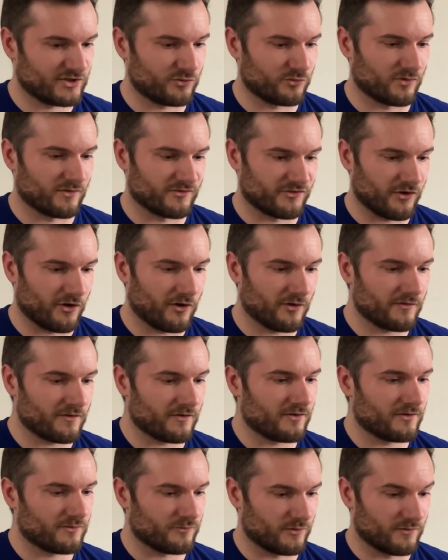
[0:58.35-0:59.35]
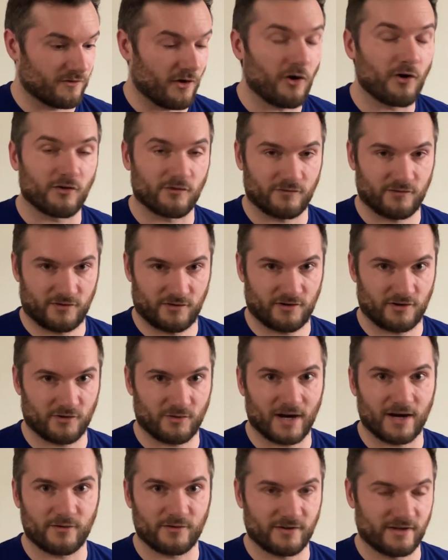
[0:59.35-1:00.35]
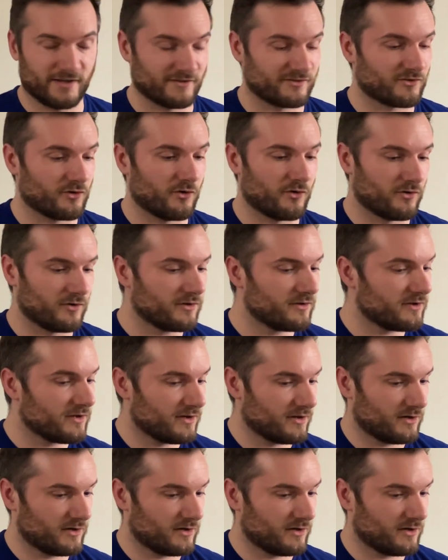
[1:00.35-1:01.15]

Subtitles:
revolve around this goal